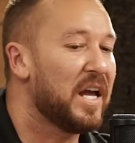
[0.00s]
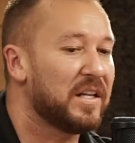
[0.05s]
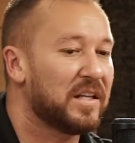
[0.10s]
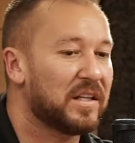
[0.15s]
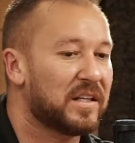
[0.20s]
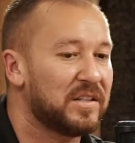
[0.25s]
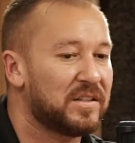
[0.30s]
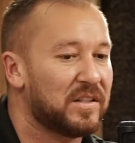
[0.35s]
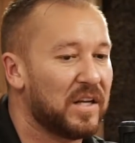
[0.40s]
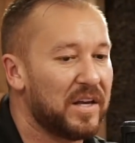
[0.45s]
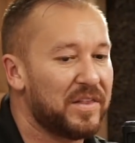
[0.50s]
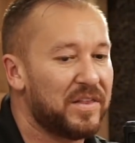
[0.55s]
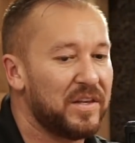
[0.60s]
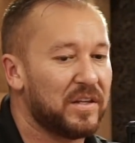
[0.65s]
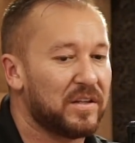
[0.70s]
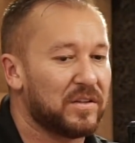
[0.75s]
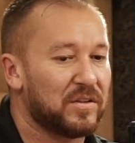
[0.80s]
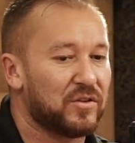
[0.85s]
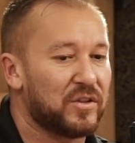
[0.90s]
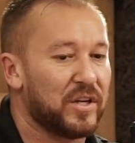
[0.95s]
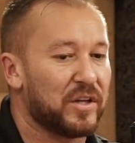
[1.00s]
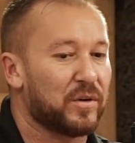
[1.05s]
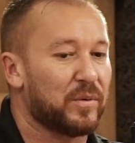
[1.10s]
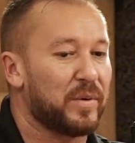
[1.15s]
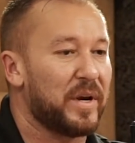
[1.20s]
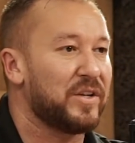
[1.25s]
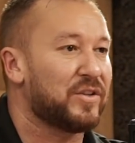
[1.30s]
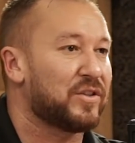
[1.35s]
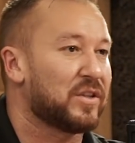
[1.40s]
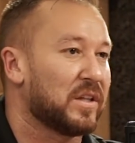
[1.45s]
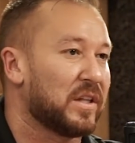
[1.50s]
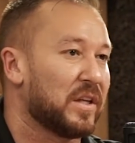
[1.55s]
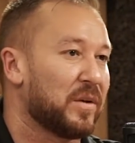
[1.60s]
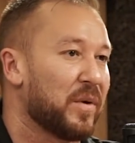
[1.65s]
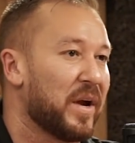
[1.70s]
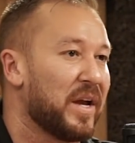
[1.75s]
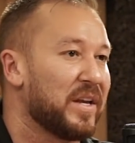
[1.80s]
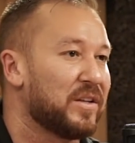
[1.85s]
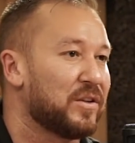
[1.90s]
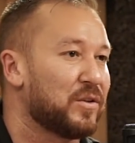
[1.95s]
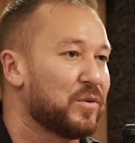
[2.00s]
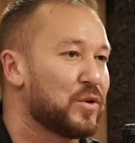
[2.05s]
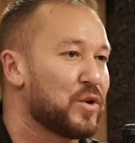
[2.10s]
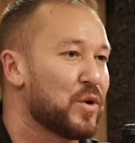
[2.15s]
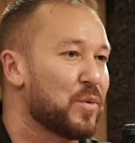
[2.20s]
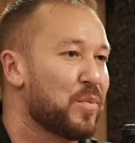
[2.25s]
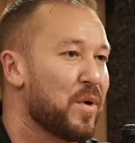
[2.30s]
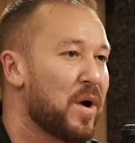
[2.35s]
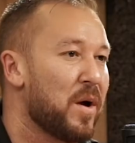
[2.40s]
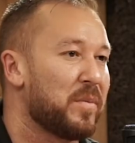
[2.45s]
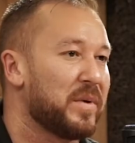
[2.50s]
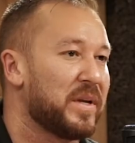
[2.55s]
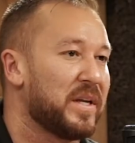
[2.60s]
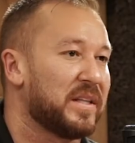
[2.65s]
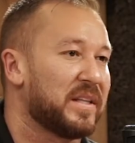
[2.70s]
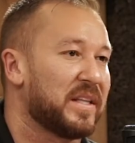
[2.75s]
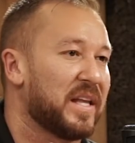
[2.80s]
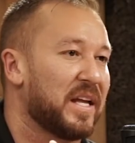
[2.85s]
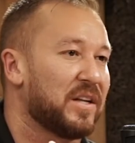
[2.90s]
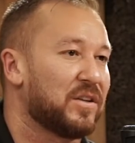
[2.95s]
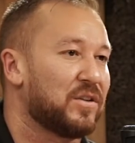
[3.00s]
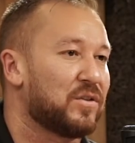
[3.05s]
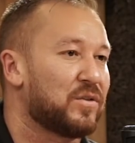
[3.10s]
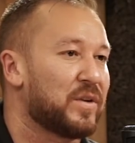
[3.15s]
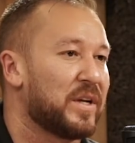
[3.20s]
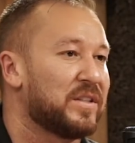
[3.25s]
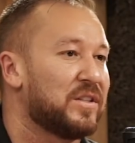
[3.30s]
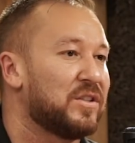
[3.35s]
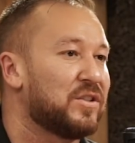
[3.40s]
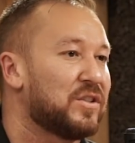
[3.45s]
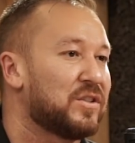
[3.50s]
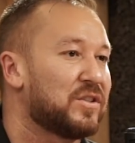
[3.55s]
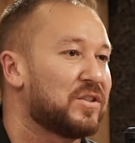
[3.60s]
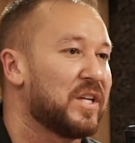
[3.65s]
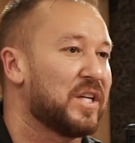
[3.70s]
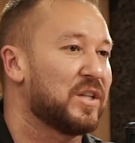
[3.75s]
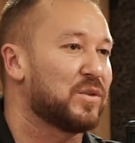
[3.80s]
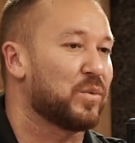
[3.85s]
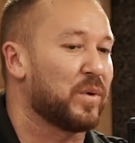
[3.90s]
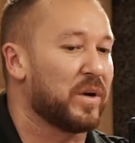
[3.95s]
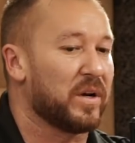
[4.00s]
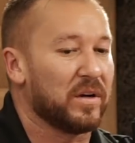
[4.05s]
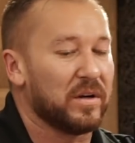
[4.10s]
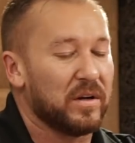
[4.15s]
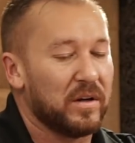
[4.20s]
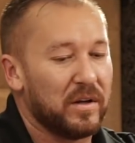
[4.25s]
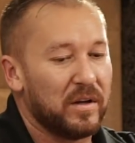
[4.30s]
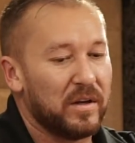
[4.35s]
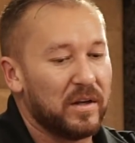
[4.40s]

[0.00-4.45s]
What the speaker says: and because I think generationally, right, you're probably in that transition stage where,